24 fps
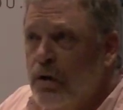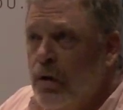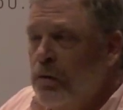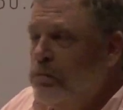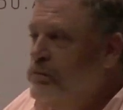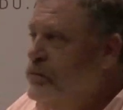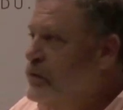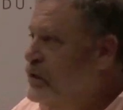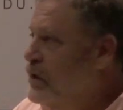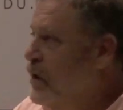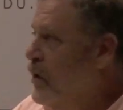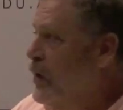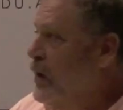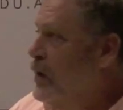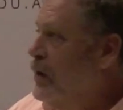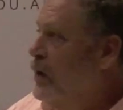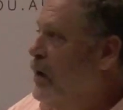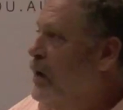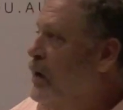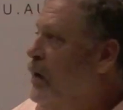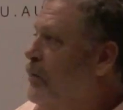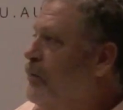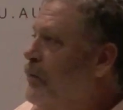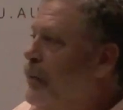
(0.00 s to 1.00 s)
Oh, sorry,
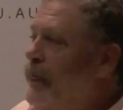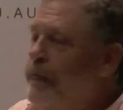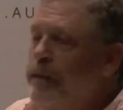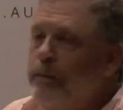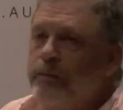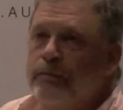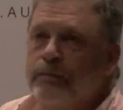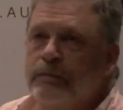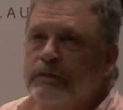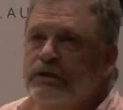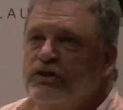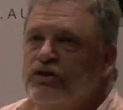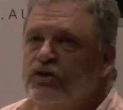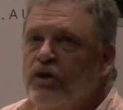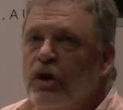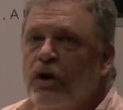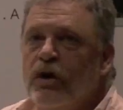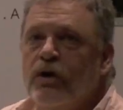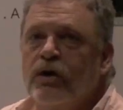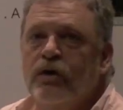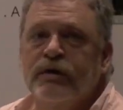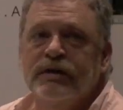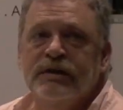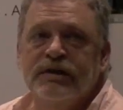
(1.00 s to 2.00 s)
um,
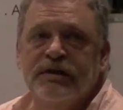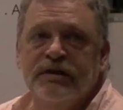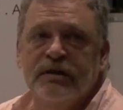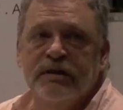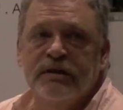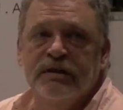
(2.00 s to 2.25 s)
Starker is,